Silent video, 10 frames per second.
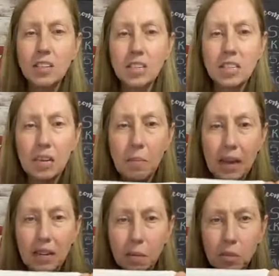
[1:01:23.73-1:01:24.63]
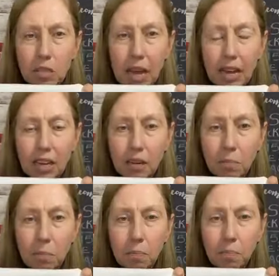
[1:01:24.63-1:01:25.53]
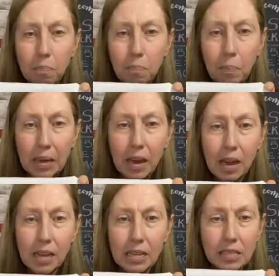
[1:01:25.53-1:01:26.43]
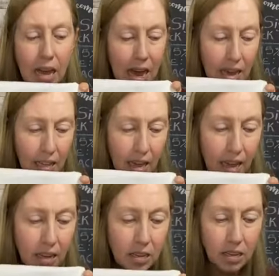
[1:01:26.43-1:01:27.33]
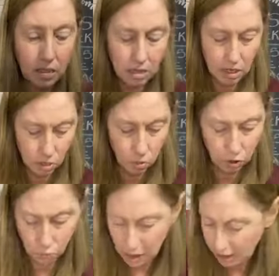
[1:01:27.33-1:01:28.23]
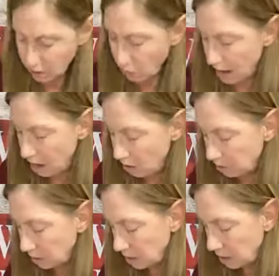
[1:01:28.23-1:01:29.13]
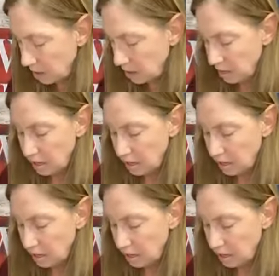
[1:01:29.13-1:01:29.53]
And I just did mine double-sided because I like to switch mine around.